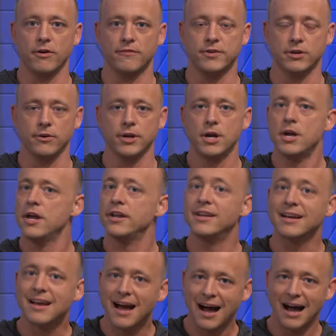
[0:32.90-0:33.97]
field.
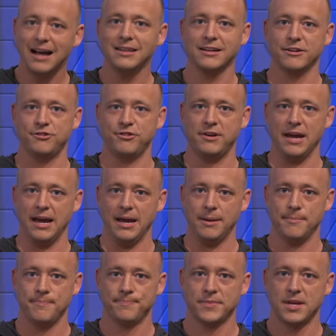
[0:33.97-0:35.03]
The college
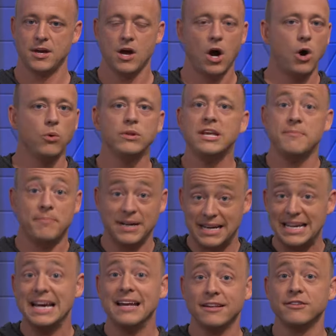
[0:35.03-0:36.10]
game only
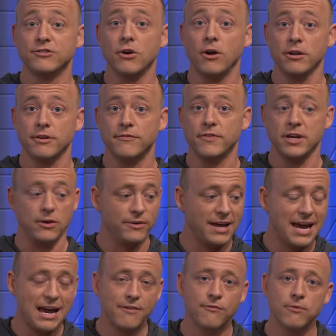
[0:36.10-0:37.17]
begins on the field.
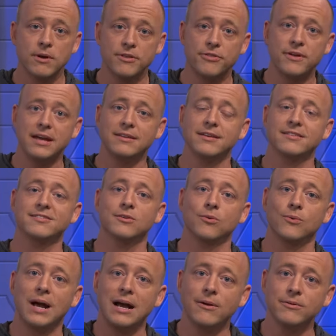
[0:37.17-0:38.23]
Everything that
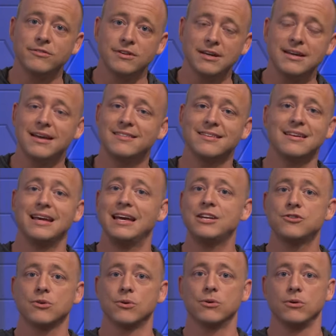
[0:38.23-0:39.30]
surrounds it is an
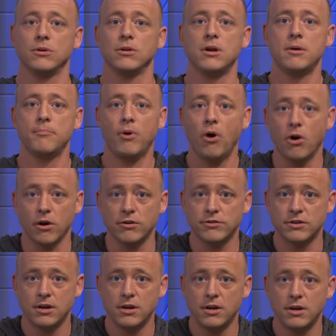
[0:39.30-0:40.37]
integral part
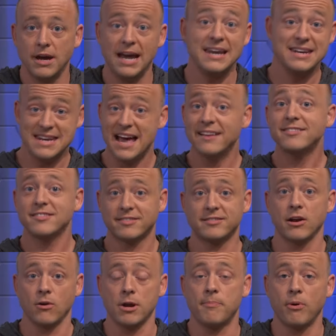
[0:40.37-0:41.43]
and
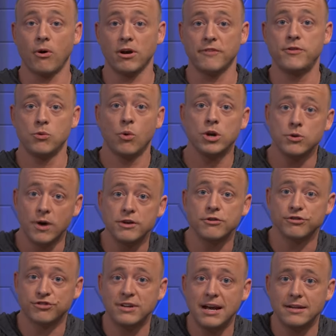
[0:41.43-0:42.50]
necessary part, if you want to
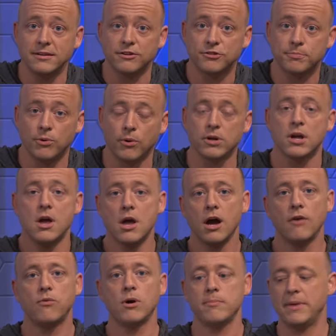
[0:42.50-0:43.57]
understand this sport,
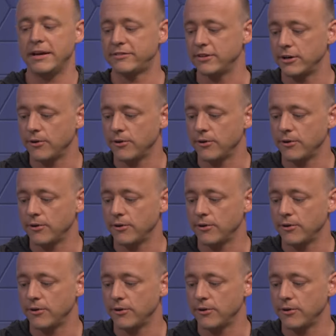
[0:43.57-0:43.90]
of what makes it